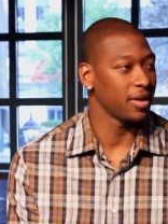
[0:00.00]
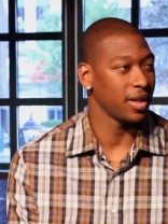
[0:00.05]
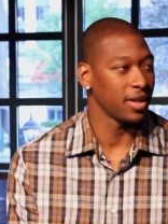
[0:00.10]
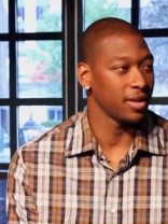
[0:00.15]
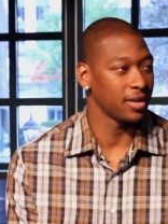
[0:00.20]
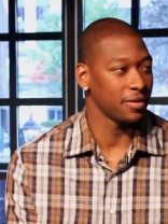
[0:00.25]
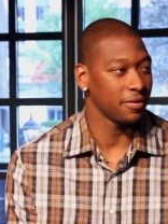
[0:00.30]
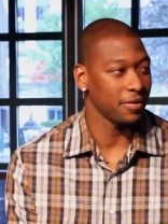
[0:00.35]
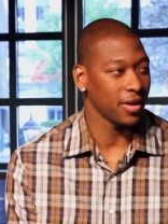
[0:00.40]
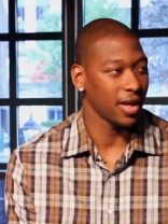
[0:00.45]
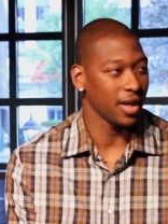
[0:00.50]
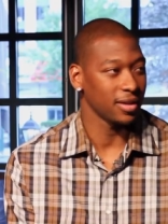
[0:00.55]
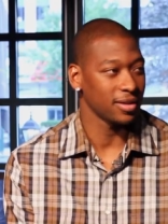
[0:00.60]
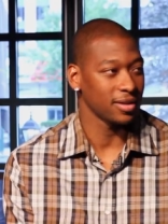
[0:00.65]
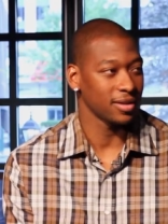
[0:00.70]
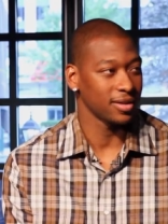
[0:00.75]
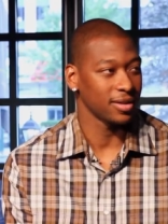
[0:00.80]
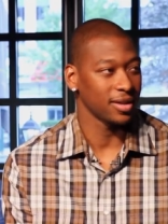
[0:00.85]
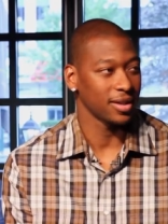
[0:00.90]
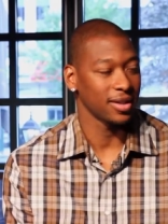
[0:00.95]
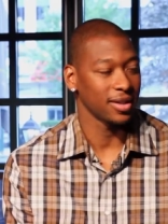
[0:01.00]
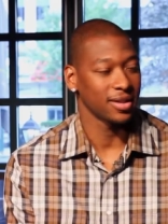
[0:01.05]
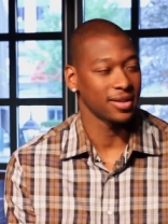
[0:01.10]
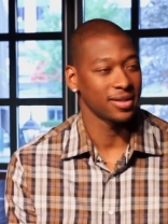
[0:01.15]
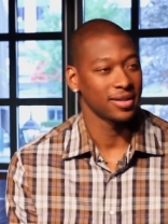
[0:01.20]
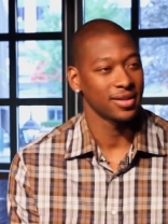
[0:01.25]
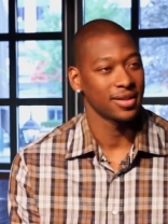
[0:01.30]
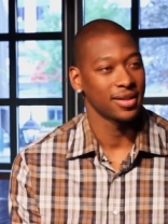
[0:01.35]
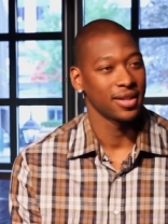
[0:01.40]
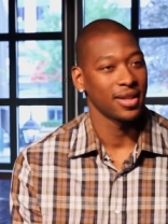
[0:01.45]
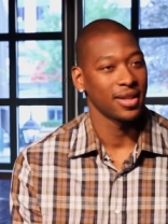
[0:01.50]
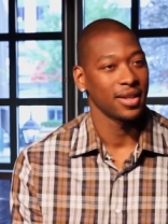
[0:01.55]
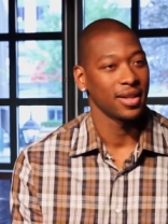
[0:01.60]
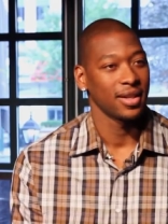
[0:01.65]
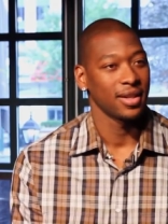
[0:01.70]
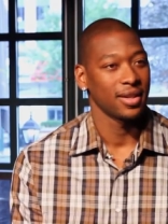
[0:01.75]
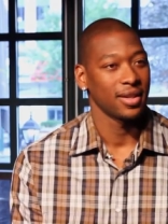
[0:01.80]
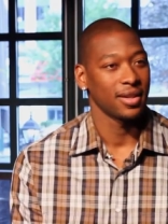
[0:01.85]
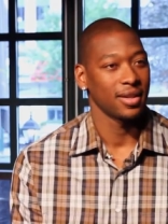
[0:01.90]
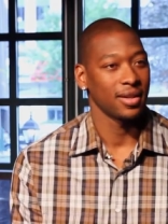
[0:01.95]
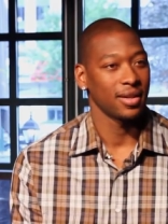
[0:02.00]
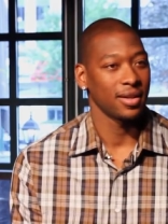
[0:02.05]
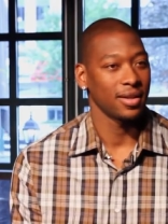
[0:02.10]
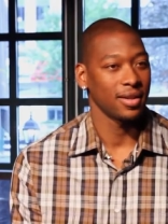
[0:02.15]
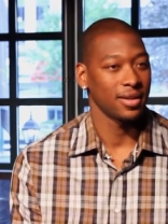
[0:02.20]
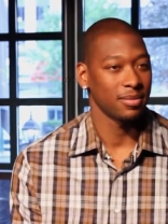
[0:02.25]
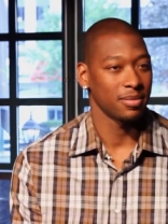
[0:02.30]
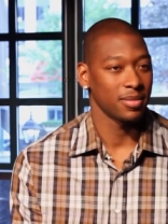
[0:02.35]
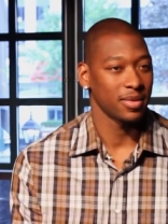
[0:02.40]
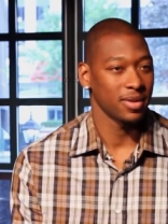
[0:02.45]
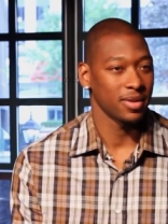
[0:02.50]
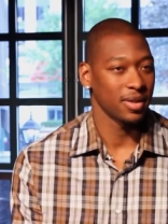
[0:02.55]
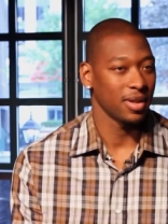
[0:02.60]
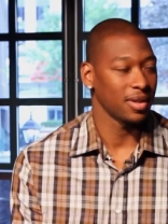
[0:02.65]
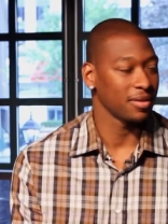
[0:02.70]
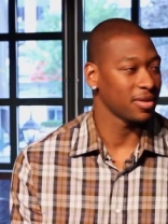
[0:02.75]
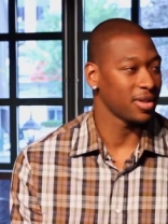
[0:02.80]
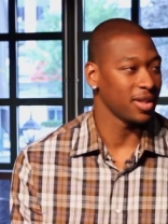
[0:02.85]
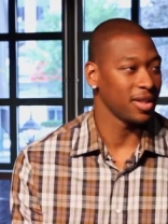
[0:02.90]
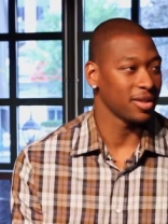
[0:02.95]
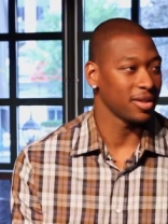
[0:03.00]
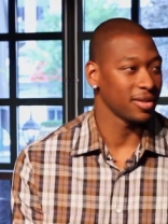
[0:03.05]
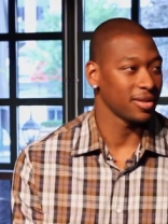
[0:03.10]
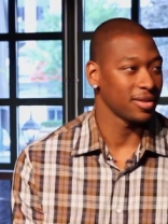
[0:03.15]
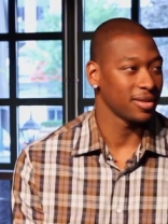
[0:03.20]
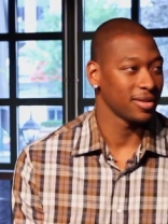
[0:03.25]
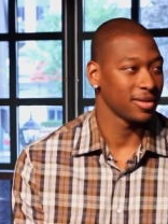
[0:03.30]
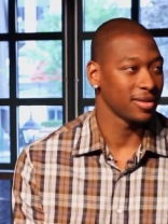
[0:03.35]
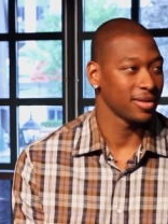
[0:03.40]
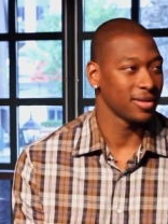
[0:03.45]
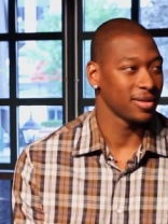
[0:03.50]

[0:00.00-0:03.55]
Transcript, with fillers: into fashion and um, love sneakers.